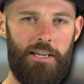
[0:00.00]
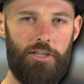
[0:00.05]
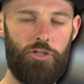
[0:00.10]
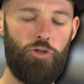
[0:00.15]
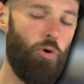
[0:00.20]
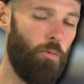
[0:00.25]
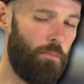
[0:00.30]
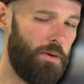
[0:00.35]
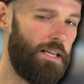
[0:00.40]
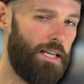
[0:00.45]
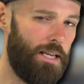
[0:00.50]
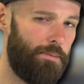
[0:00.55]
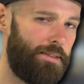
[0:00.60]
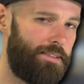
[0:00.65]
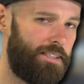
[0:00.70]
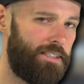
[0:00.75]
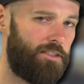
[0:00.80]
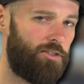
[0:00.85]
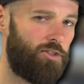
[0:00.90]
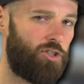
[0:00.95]
you'll be
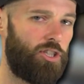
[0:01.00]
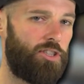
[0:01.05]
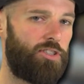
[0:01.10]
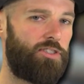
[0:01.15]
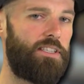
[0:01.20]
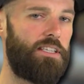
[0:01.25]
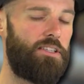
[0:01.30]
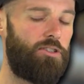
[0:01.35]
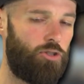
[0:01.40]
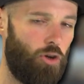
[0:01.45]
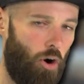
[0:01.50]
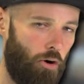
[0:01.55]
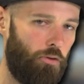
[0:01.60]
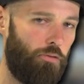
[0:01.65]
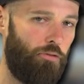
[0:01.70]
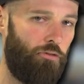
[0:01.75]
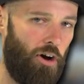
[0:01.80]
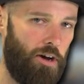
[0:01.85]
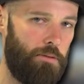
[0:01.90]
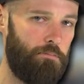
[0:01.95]
limited to just the
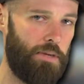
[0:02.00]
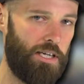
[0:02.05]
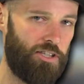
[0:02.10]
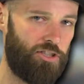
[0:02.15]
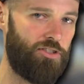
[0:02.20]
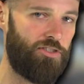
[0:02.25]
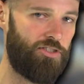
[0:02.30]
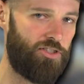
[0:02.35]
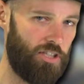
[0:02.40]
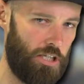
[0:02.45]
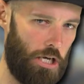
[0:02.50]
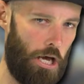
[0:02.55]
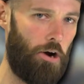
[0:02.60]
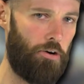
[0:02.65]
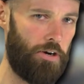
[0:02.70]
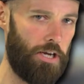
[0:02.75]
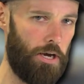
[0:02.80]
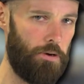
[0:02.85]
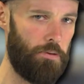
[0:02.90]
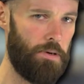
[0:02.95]
Dogfight Mission
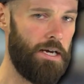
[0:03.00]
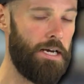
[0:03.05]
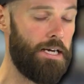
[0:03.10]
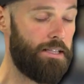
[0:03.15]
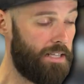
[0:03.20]
scenario.